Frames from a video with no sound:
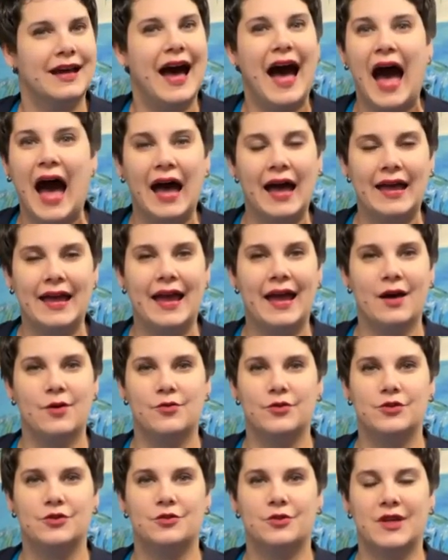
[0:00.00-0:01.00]
I Have
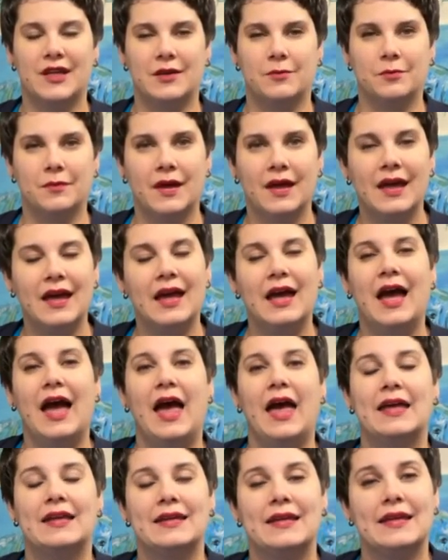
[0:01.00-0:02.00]
a Dream,
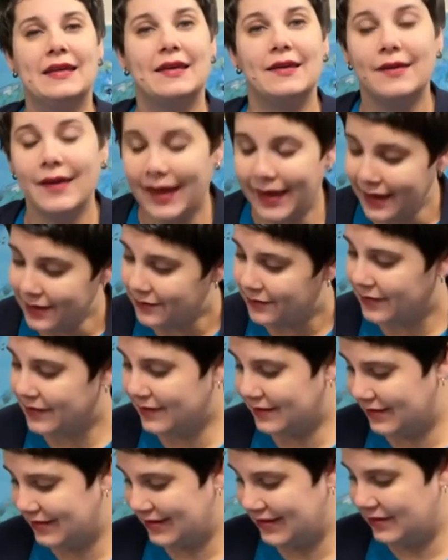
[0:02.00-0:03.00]
and he gave
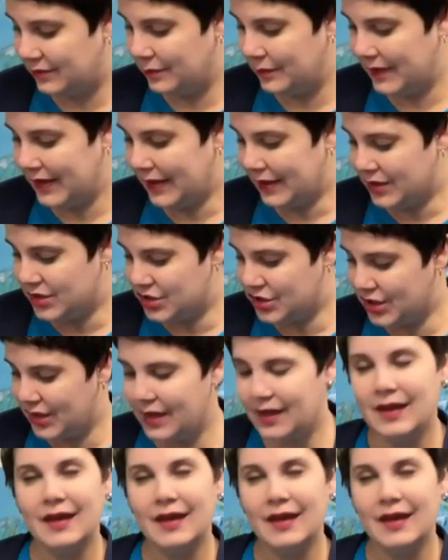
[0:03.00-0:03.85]
this speech